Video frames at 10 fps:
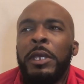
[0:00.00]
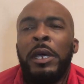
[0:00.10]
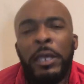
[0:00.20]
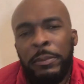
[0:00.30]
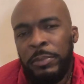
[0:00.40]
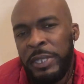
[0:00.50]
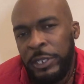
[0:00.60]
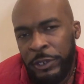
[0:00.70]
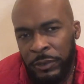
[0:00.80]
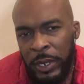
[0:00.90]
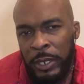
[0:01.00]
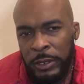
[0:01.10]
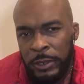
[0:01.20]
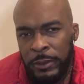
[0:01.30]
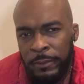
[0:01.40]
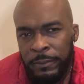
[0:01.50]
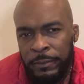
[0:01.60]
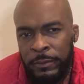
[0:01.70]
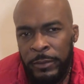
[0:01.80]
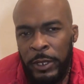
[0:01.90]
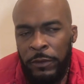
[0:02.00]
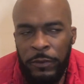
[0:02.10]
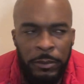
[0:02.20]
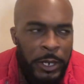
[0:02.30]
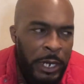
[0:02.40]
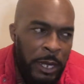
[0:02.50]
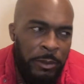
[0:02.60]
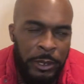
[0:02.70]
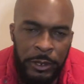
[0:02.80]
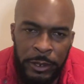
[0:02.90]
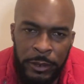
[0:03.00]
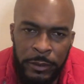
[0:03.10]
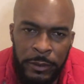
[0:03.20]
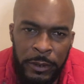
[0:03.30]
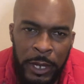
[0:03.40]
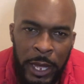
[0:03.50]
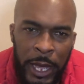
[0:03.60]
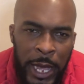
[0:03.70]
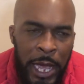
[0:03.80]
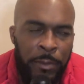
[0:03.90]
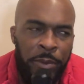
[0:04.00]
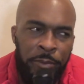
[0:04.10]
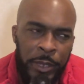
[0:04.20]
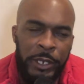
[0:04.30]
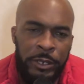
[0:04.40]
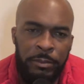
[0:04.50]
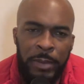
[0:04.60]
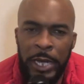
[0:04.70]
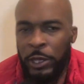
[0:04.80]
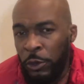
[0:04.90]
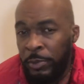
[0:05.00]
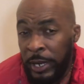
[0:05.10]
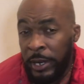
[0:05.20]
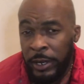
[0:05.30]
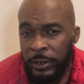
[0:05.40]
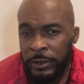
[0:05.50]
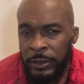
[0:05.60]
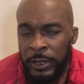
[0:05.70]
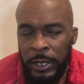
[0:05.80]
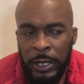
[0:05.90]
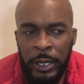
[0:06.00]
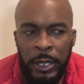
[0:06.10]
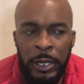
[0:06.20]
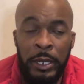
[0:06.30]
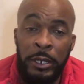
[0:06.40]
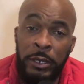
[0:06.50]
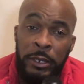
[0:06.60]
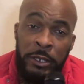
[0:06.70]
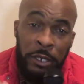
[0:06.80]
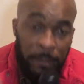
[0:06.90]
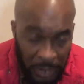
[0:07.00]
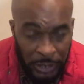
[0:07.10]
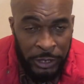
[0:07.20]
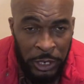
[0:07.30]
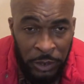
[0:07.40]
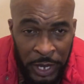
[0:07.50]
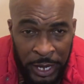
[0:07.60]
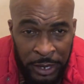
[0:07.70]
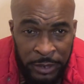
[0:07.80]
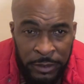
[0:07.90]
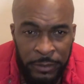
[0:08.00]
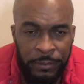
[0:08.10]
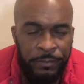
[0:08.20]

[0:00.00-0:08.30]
A complete stranger from the neighborhood had permission by your parents to beat your ass